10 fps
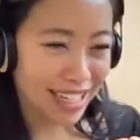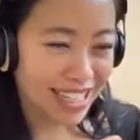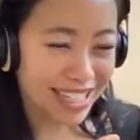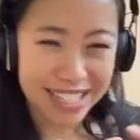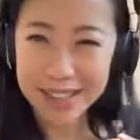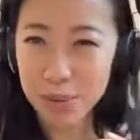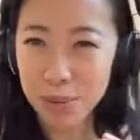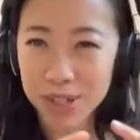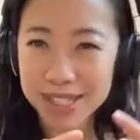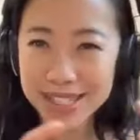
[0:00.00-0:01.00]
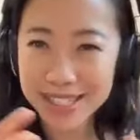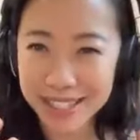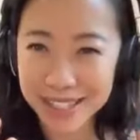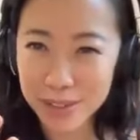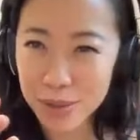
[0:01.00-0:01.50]
is it the word
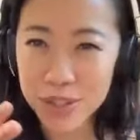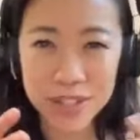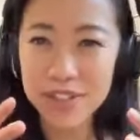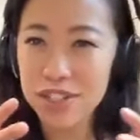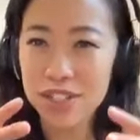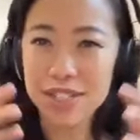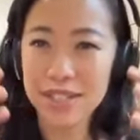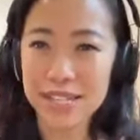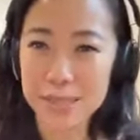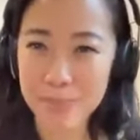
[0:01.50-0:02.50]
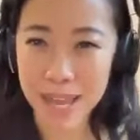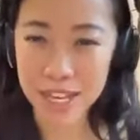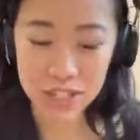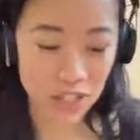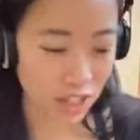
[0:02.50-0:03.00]
skill or even just
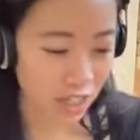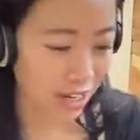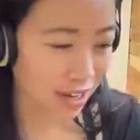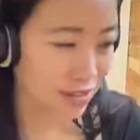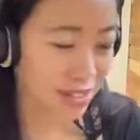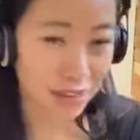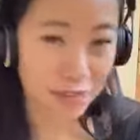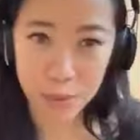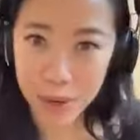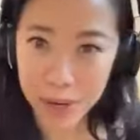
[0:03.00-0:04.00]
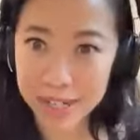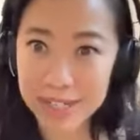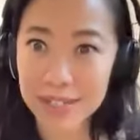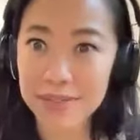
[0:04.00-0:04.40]
expansion of self-awareness,